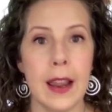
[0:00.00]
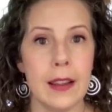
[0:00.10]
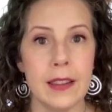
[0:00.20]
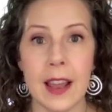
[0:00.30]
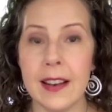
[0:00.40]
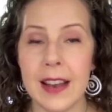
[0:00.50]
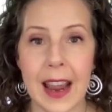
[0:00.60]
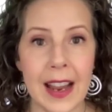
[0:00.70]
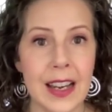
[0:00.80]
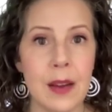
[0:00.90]
then
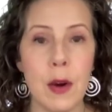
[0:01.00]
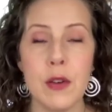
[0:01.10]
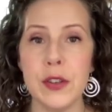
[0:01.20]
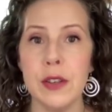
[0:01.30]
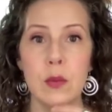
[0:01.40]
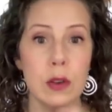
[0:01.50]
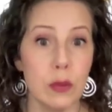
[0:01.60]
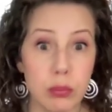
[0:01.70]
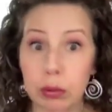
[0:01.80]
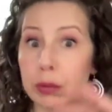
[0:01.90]
any emotion will